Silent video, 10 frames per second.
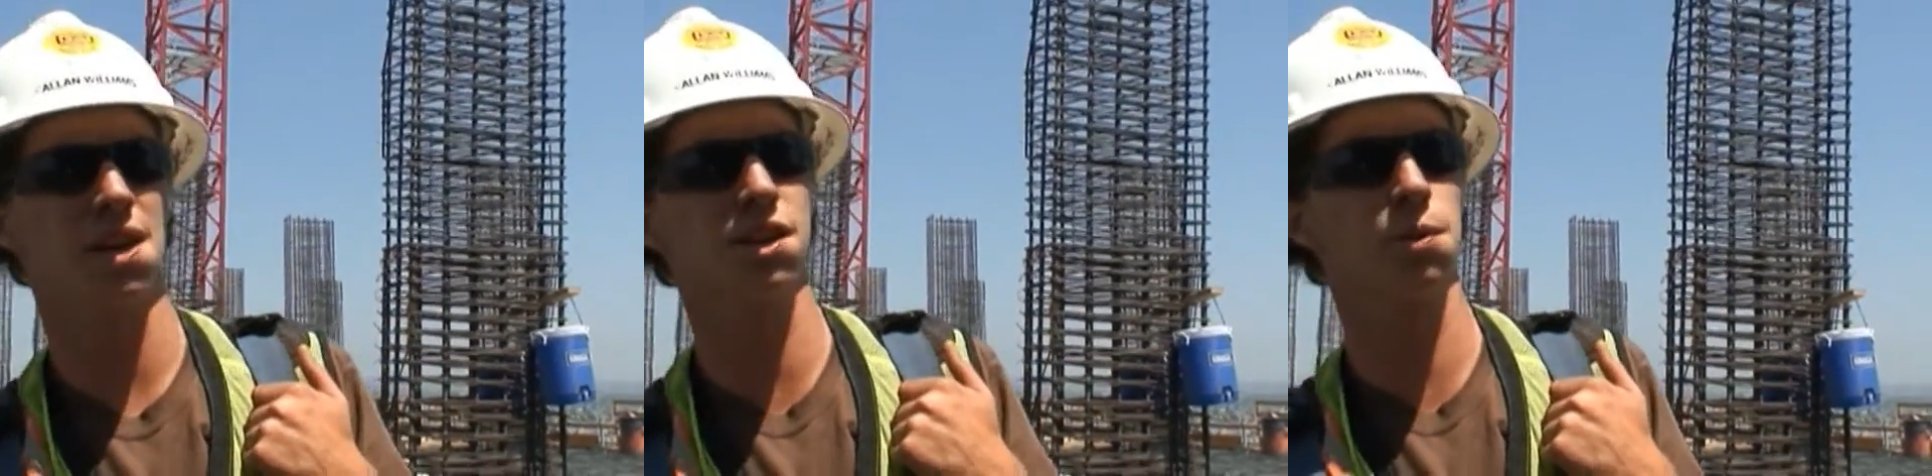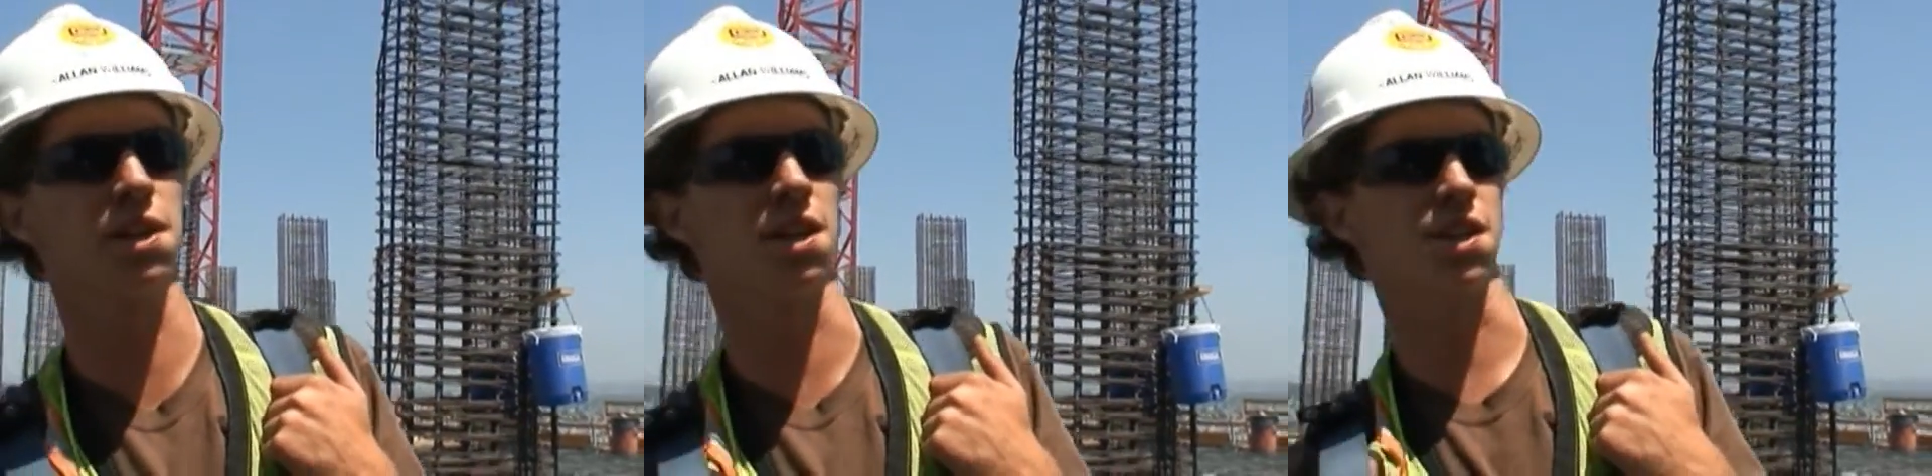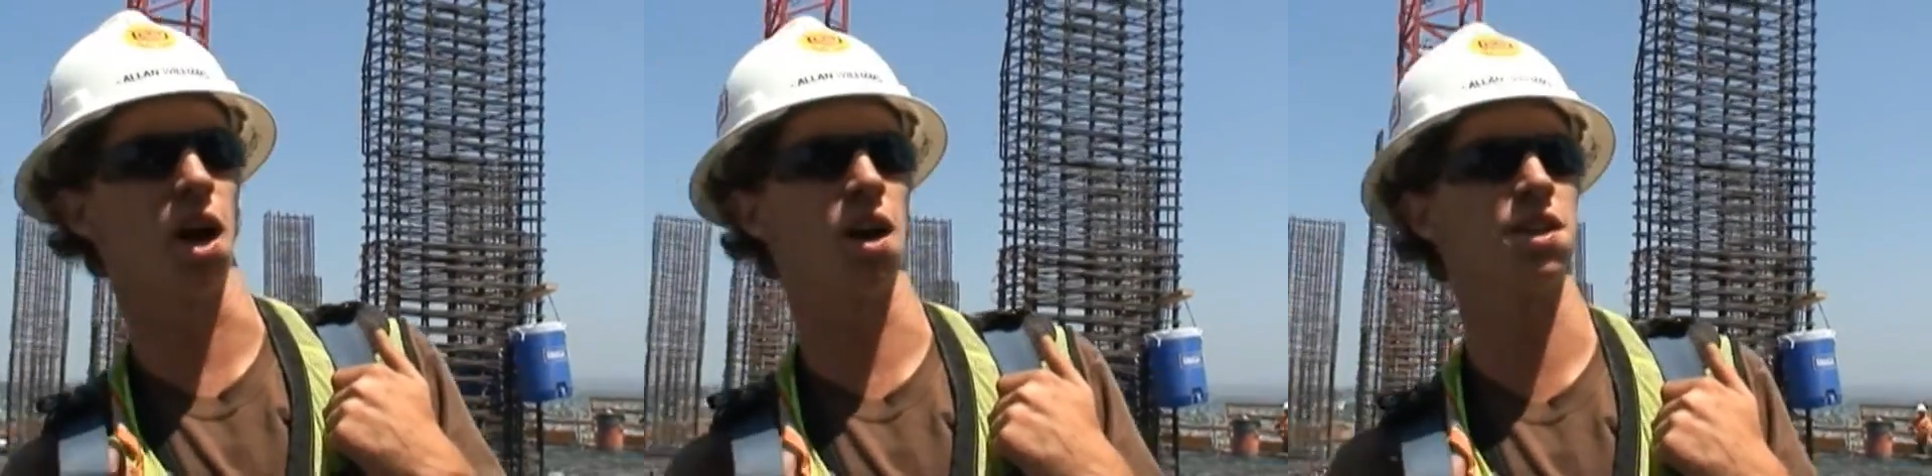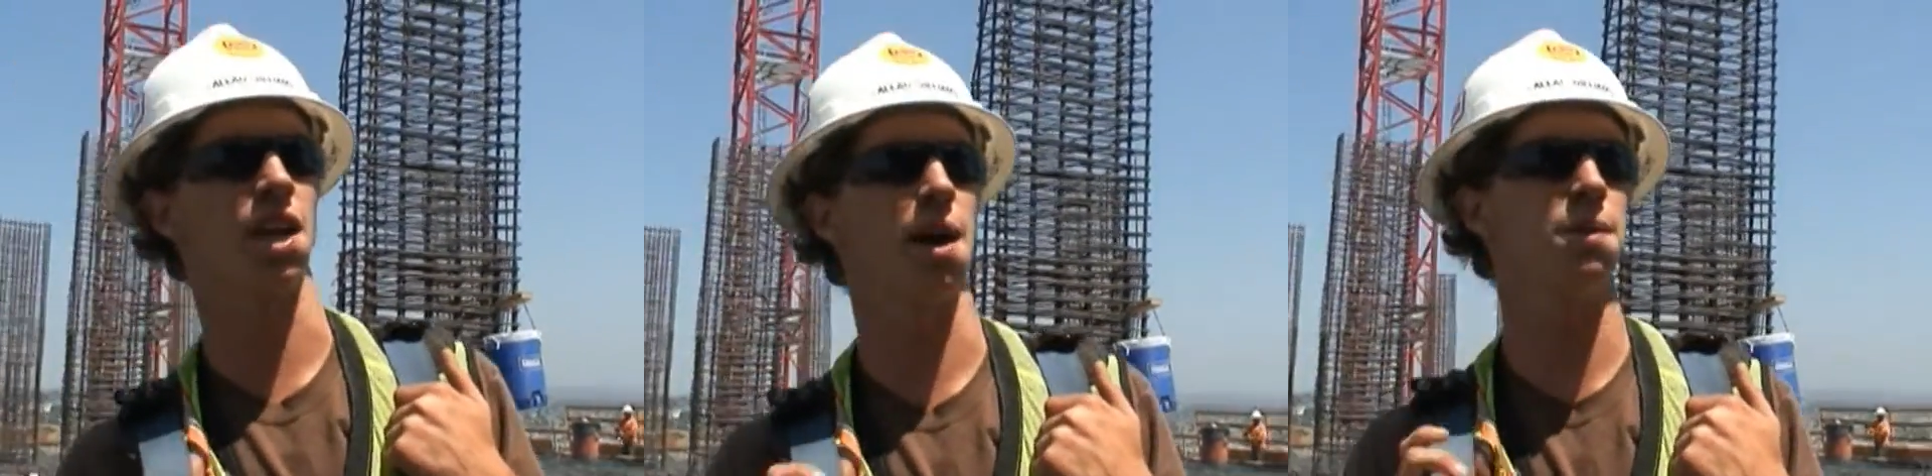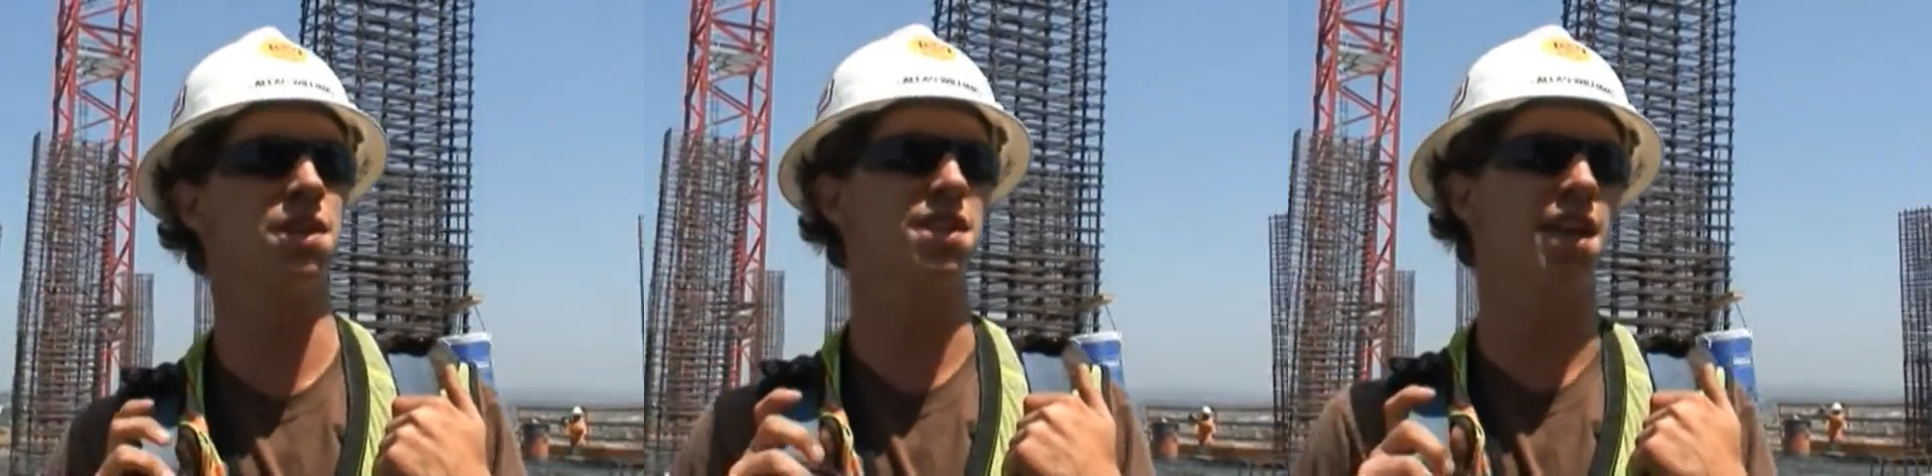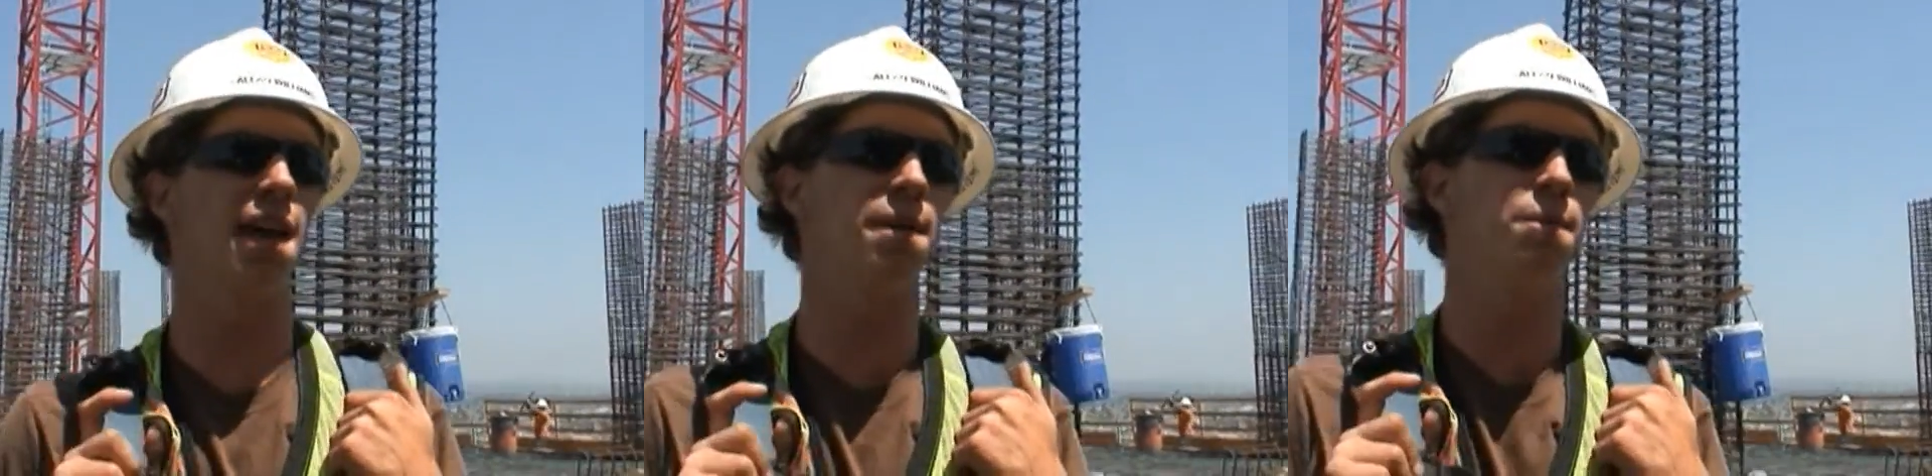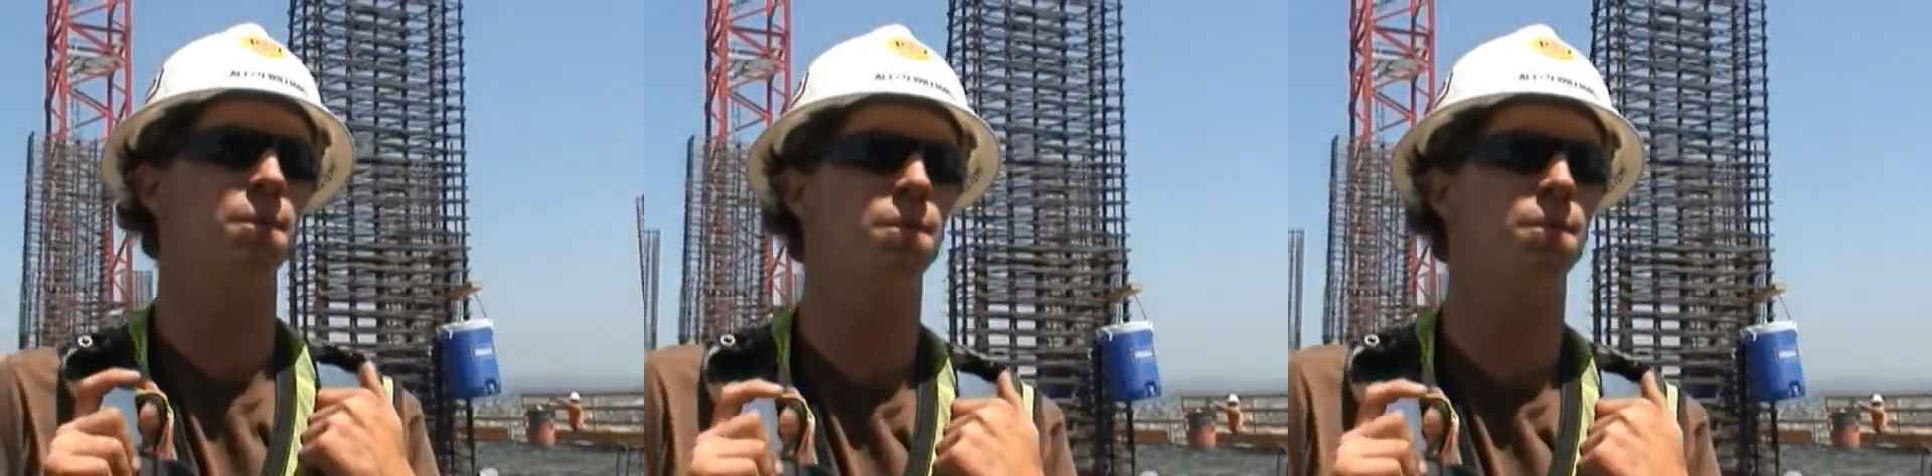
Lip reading: It's within tolerance. I wouldn't say,